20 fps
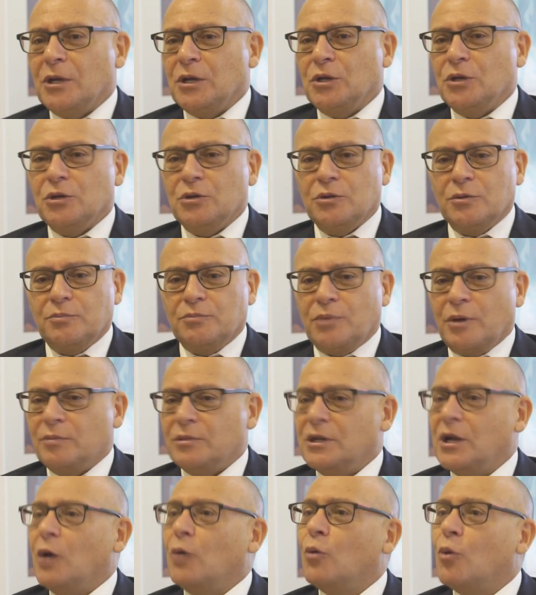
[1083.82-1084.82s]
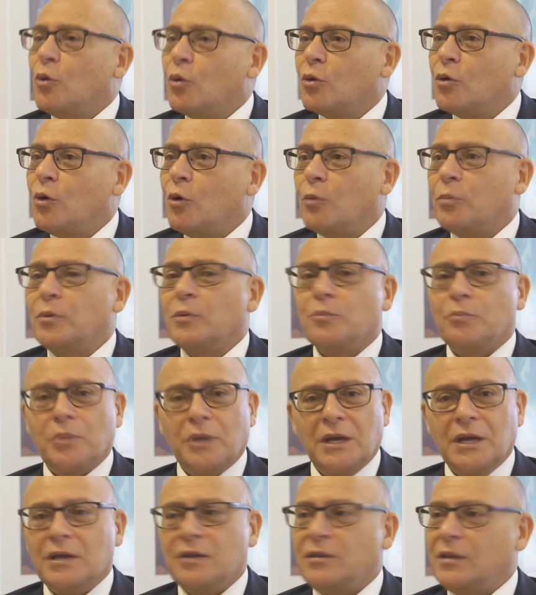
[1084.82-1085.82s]
you probably know Allcorp and
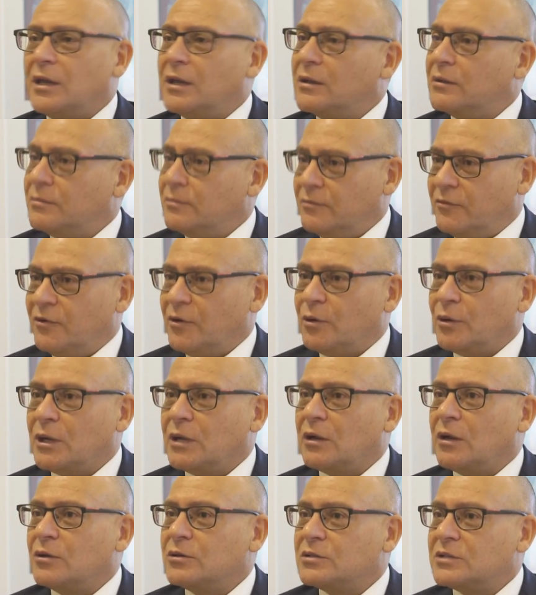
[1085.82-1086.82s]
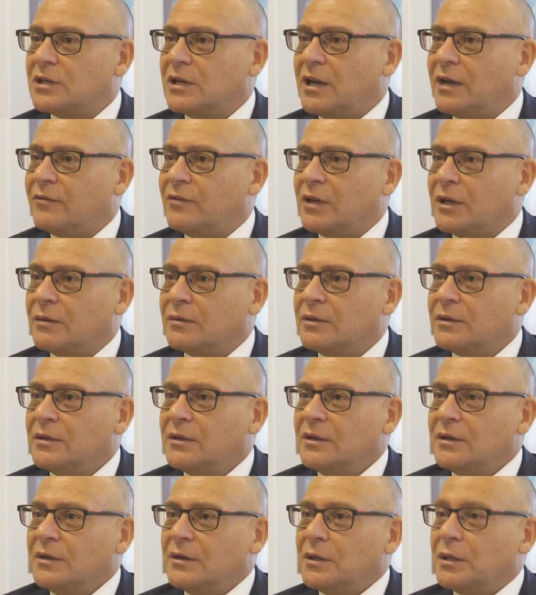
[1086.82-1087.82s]
Peak. They're very close to having
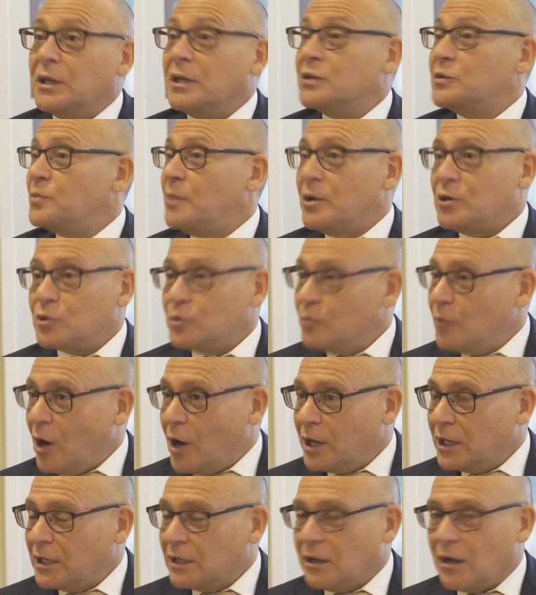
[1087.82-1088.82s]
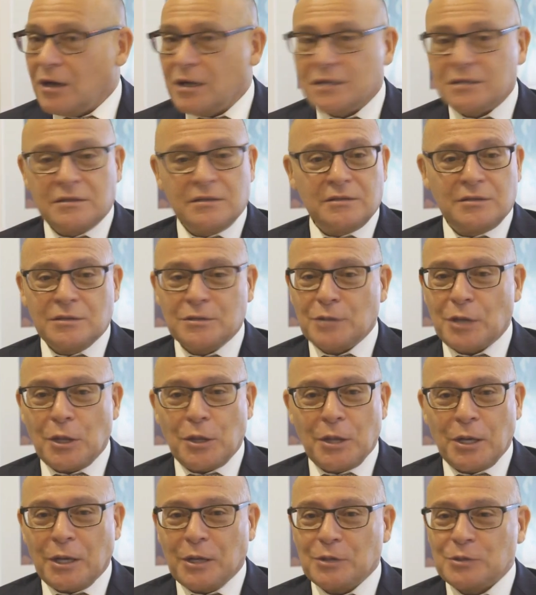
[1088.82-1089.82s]
their special mining licenses. I
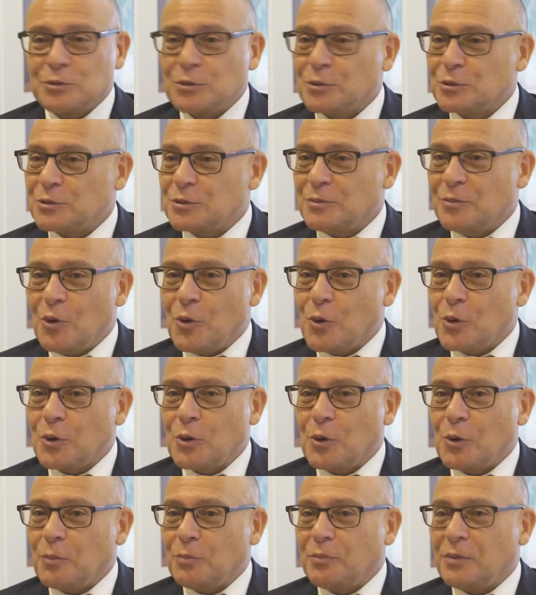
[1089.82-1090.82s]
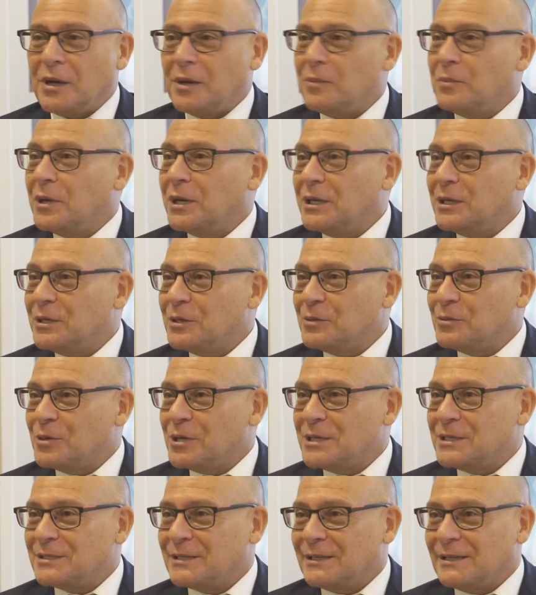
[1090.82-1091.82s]
think I saw some Allcorp media
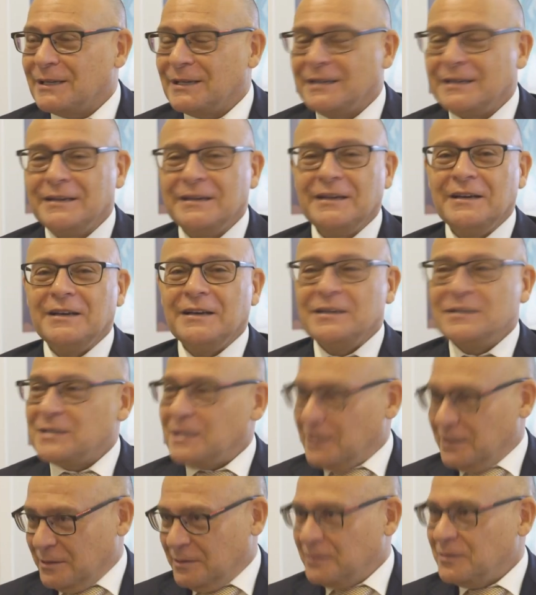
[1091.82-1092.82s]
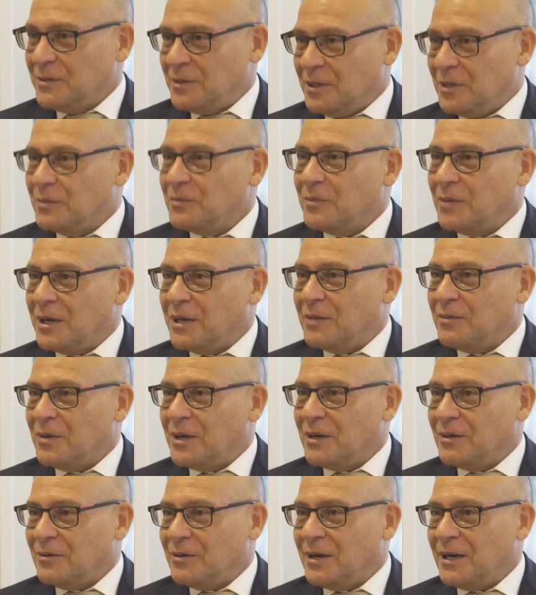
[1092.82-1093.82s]
recently, so that where
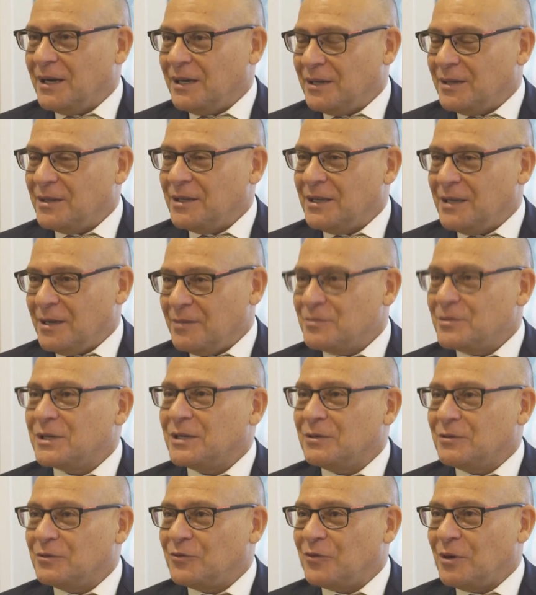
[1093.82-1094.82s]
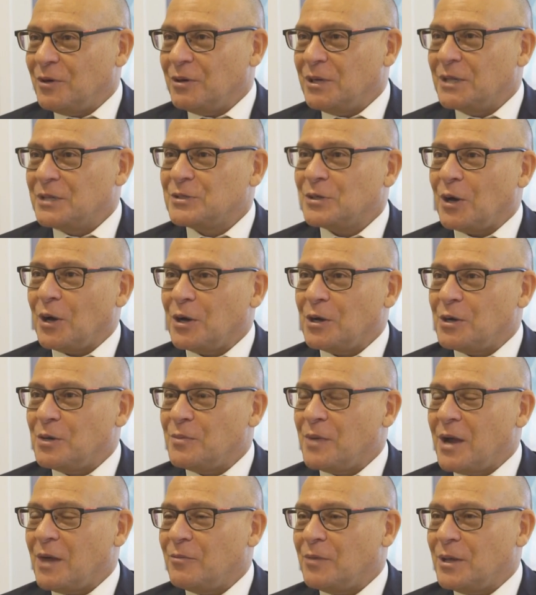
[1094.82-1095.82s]
the MD was very excited
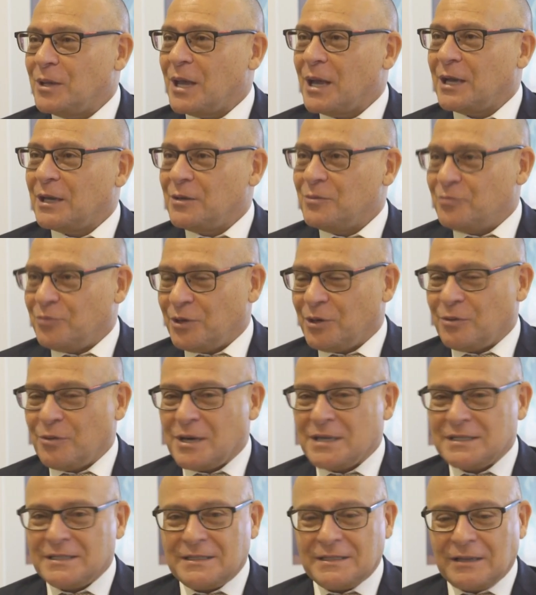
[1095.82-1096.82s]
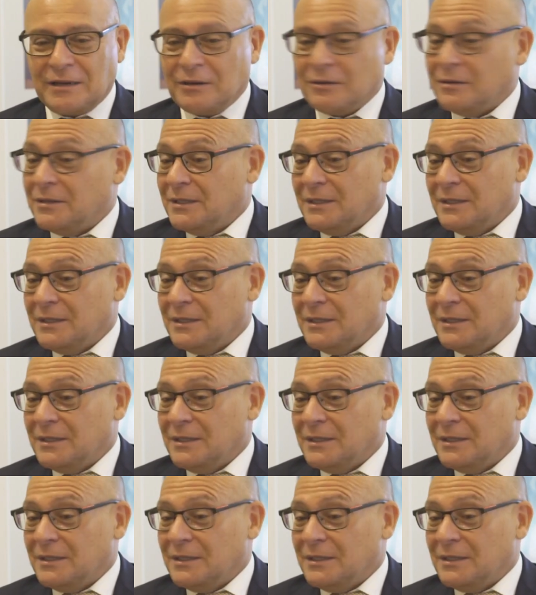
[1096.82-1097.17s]
about where that can progress. So